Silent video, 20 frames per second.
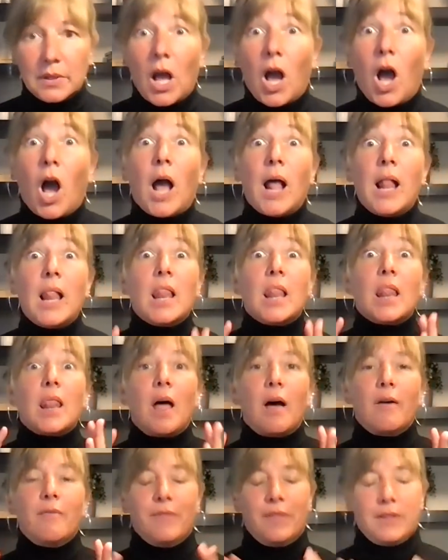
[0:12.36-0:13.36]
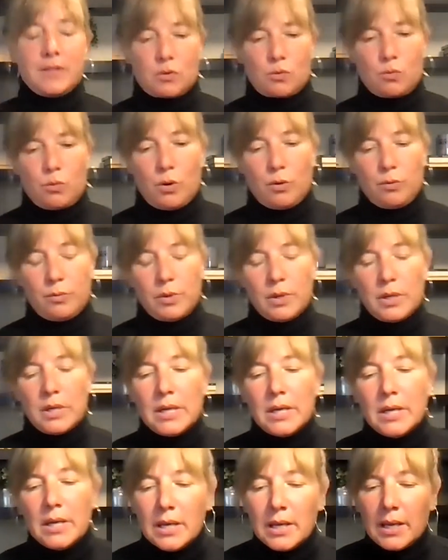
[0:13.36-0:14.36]
I love this quote.
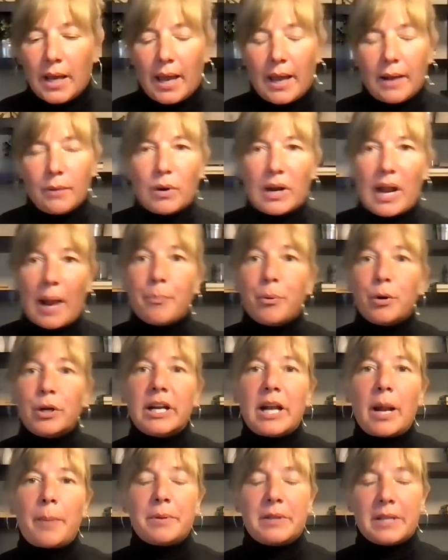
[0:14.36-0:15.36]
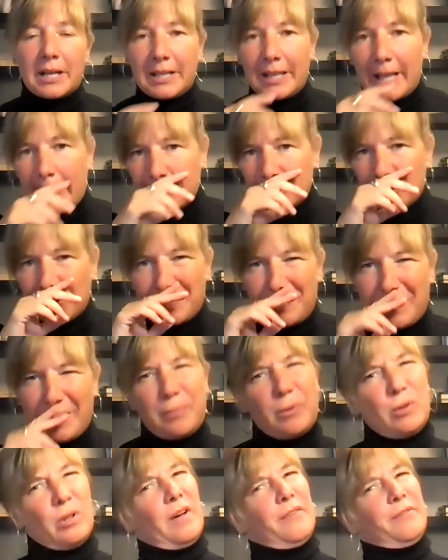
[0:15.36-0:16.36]
And when I put it up in the classroom,
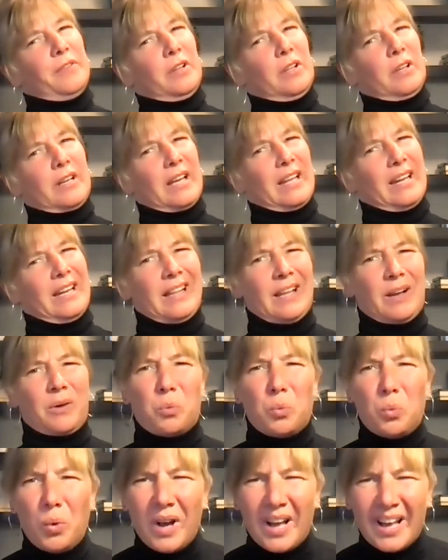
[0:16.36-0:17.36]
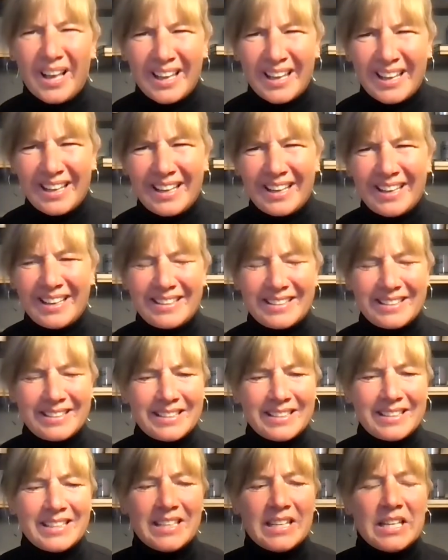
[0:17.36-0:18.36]
people often look at it like, what?
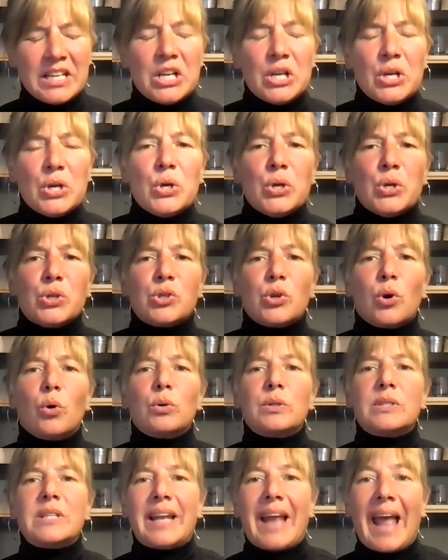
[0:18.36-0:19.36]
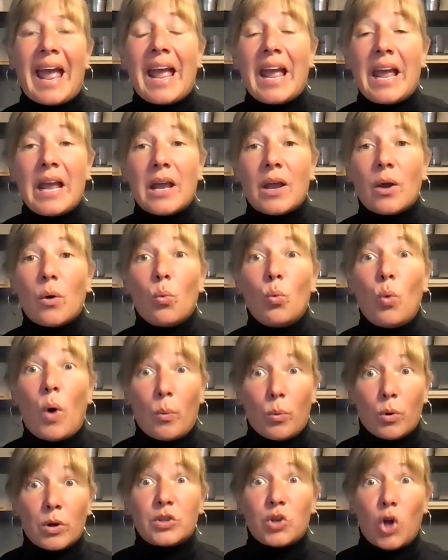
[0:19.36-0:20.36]
So today,
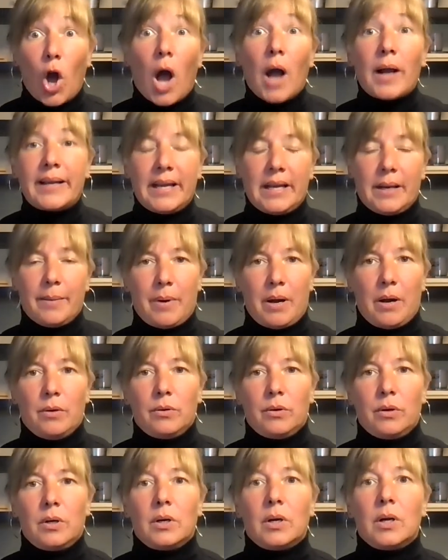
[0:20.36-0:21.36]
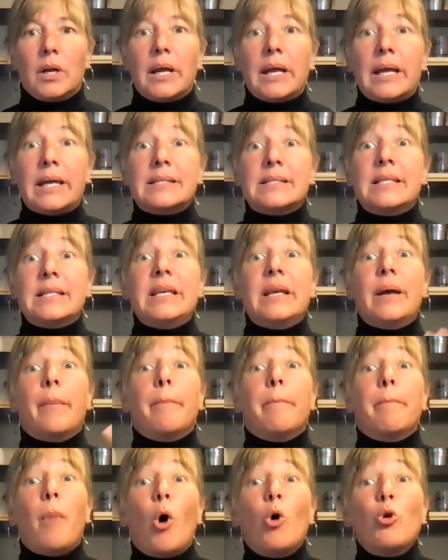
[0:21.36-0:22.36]
what we're talking about is the
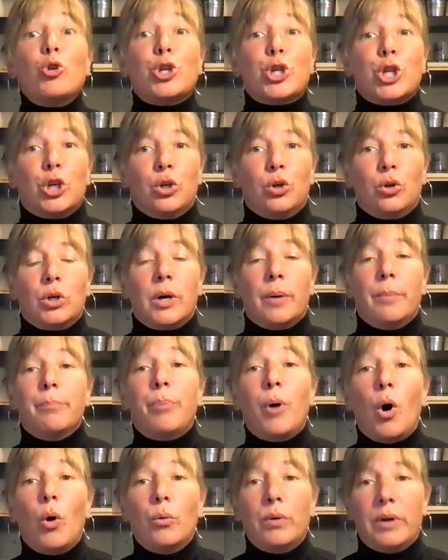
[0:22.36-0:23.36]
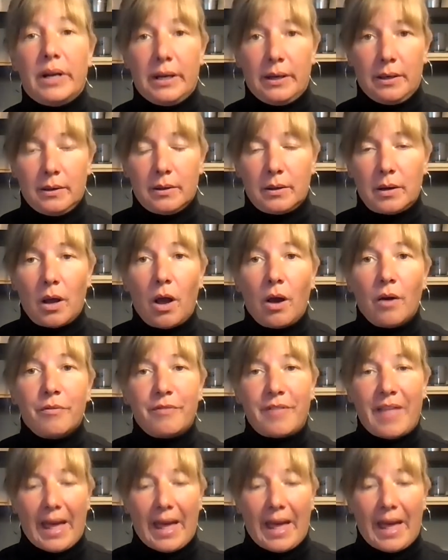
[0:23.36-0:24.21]
emotional component of